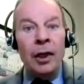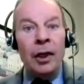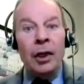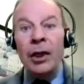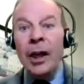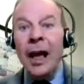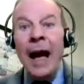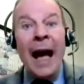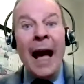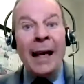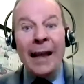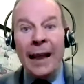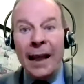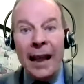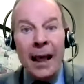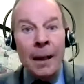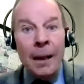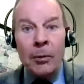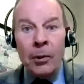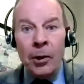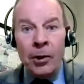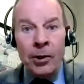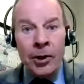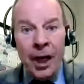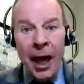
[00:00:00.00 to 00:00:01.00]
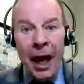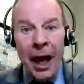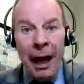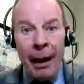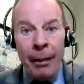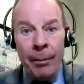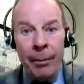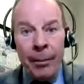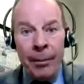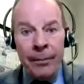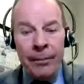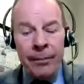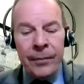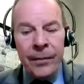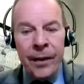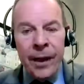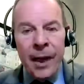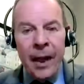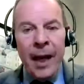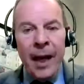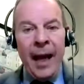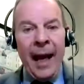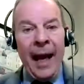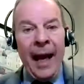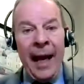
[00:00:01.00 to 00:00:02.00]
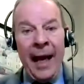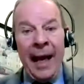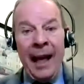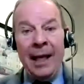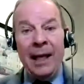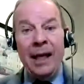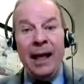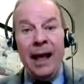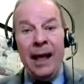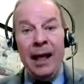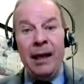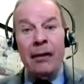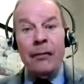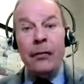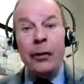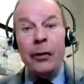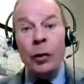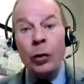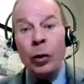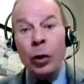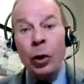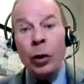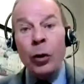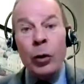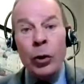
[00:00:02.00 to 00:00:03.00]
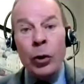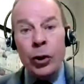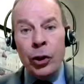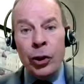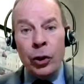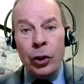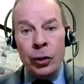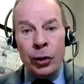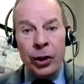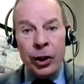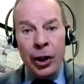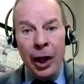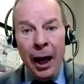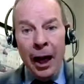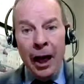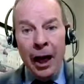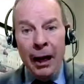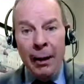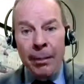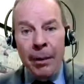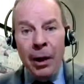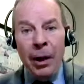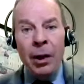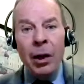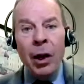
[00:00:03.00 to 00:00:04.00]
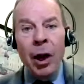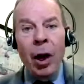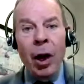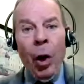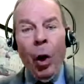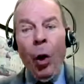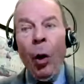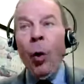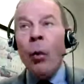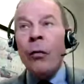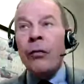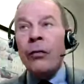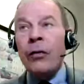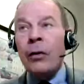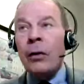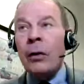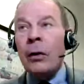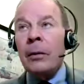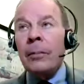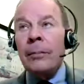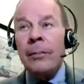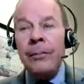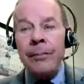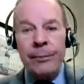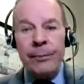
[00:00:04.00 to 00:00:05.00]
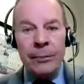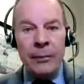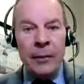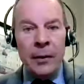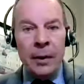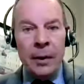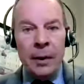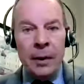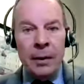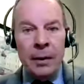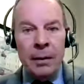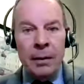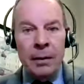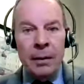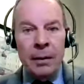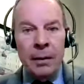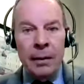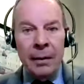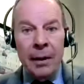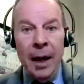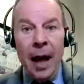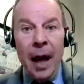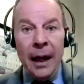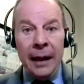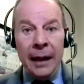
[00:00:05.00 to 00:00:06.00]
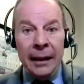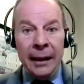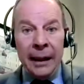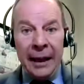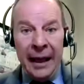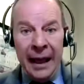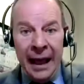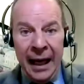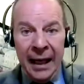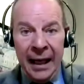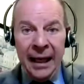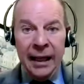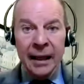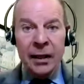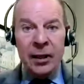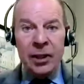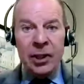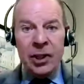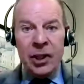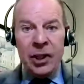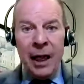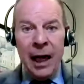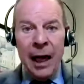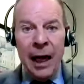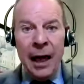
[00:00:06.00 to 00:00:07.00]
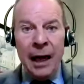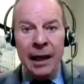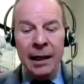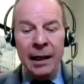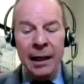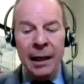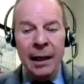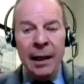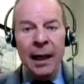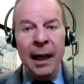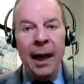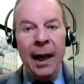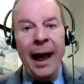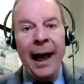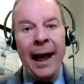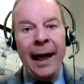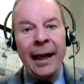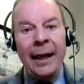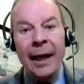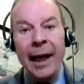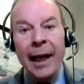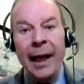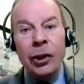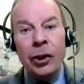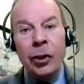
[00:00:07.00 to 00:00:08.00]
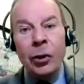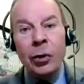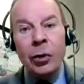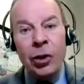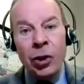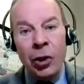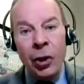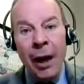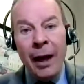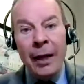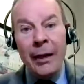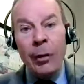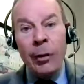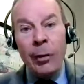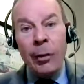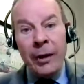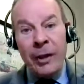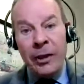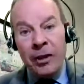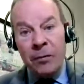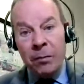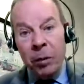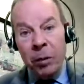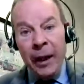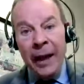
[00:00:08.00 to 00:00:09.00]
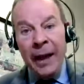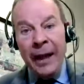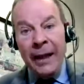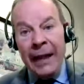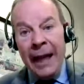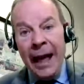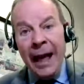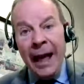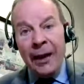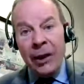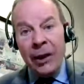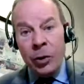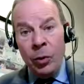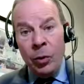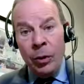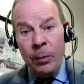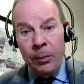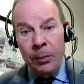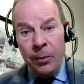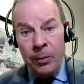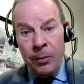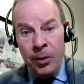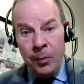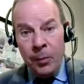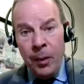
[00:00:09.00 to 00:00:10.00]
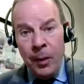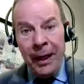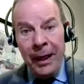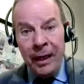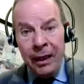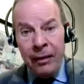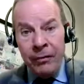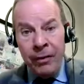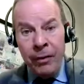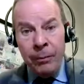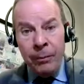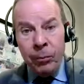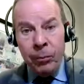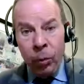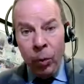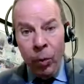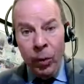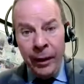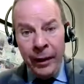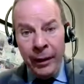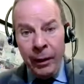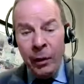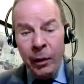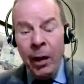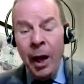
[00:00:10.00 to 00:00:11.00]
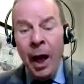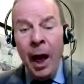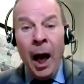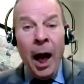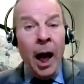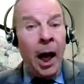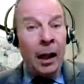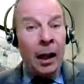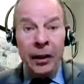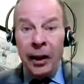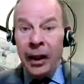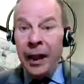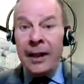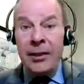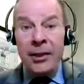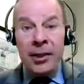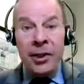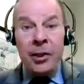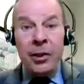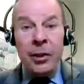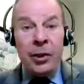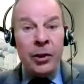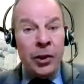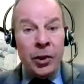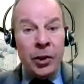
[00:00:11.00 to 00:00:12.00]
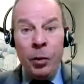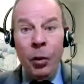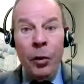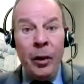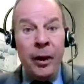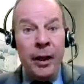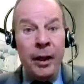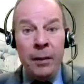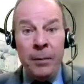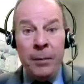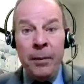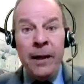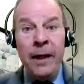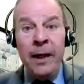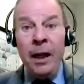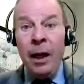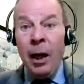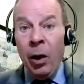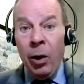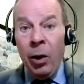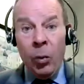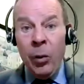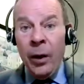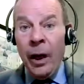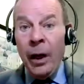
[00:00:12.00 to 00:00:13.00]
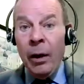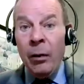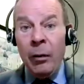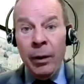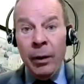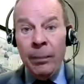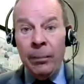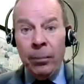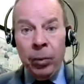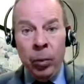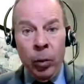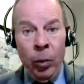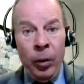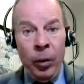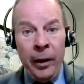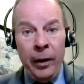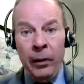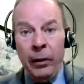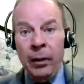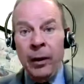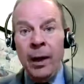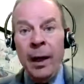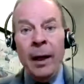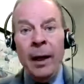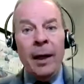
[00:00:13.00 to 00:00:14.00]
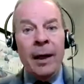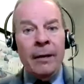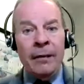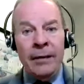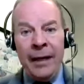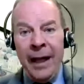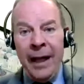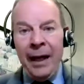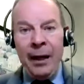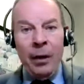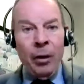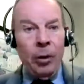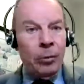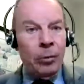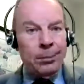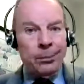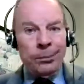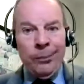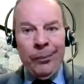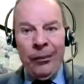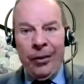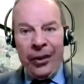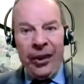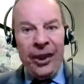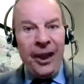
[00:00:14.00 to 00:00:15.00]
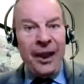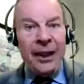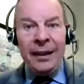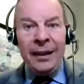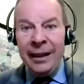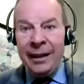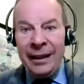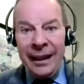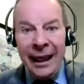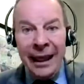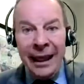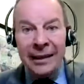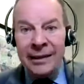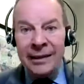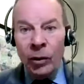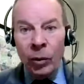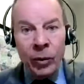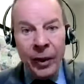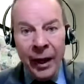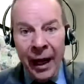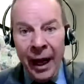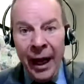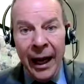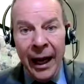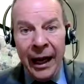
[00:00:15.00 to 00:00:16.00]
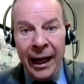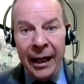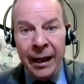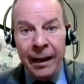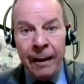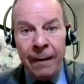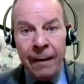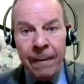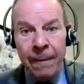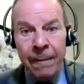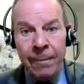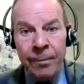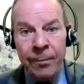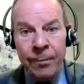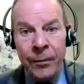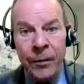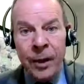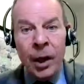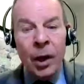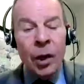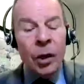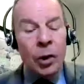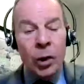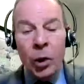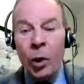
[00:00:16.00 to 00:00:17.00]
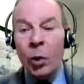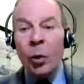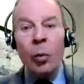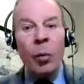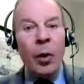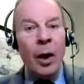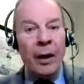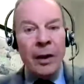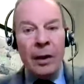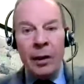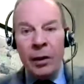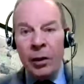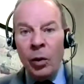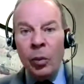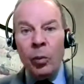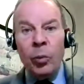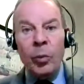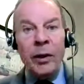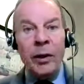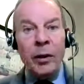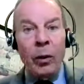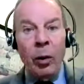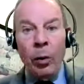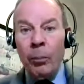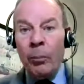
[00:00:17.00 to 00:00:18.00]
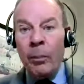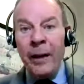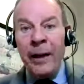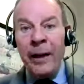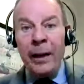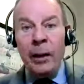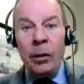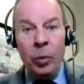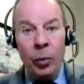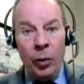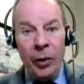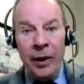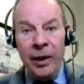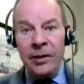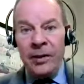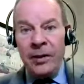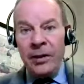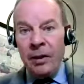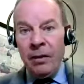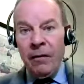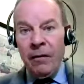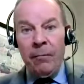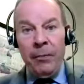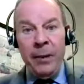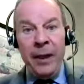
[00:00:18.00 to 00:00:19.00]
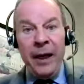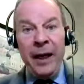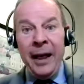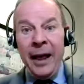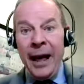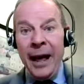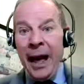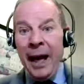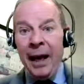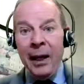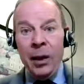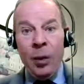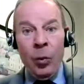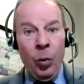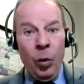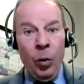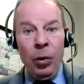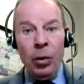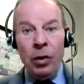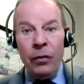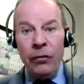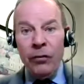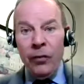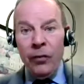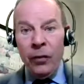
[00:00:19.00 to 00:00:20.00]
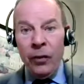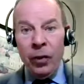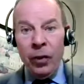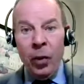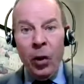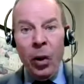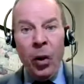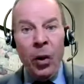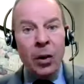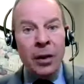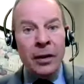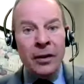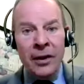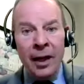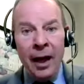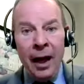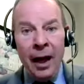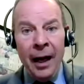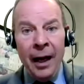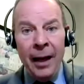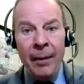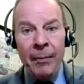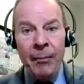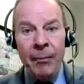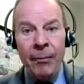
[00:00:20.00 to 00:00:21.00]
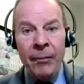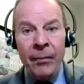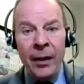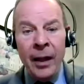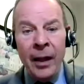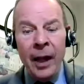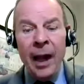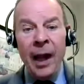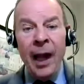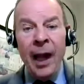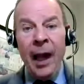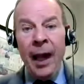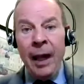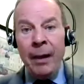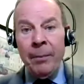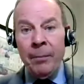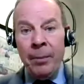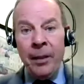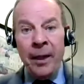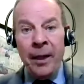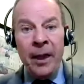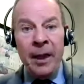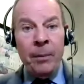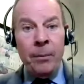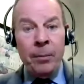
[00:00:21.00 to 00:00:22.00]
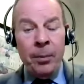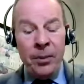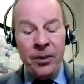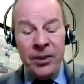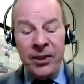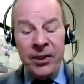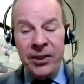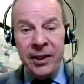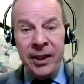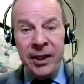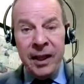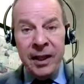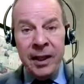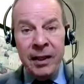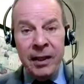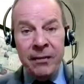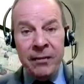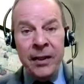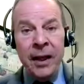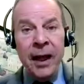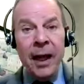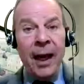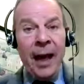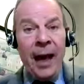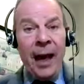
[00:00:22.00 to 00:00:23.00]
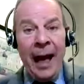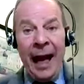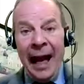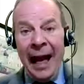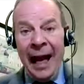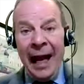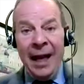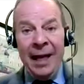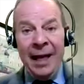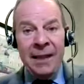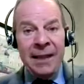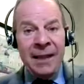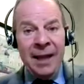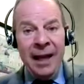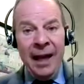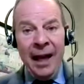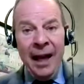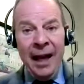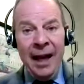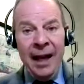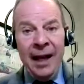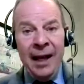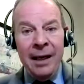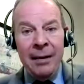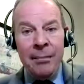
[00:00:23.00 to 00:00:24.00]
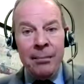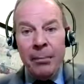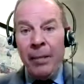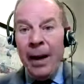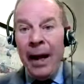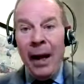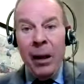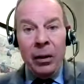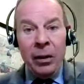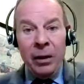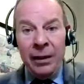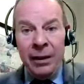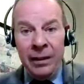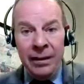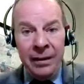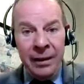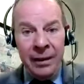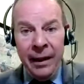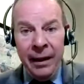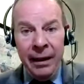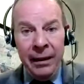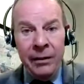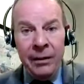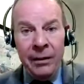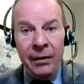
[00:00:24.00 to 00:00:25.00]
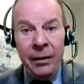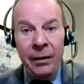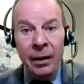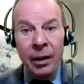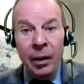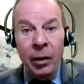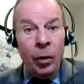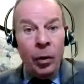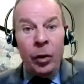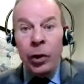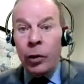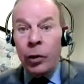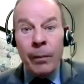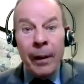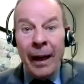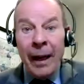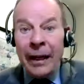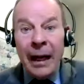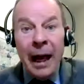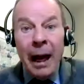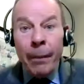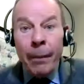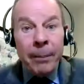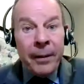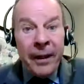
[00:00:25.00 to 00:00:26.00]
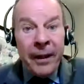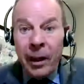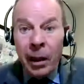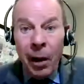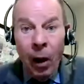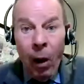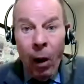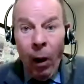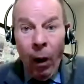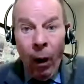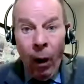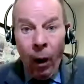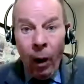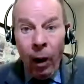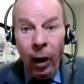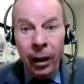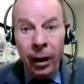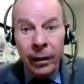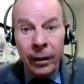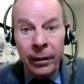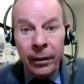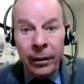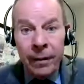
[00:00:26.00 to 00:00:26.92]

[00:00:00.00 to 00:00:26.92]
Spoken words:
You got to keep your job. And if you lose your job over not getting the shot, and then you try to explain that to a prospective employer, unless there's going to be a rare employer that'll think that that's okay, you're running a real big risk of being out of work for a long time and being perceived as a malcontent. You may not be at all.